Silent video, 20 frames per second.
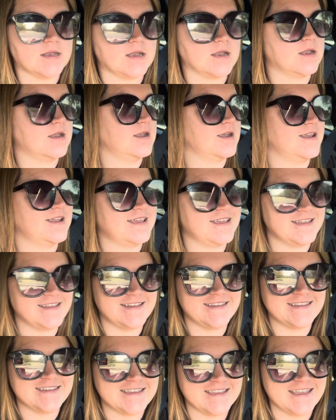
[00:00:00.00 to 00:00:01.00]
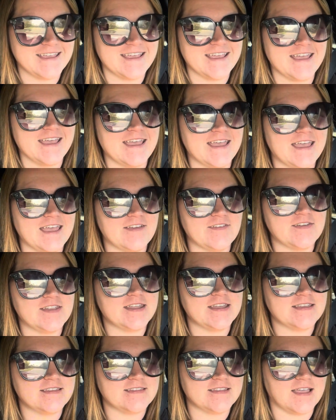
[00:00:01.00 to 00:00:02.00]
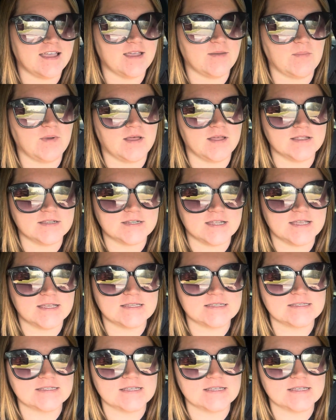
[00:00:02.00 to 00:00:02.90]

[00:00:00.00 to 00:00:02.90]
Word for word: edit it. if it is, I apologize.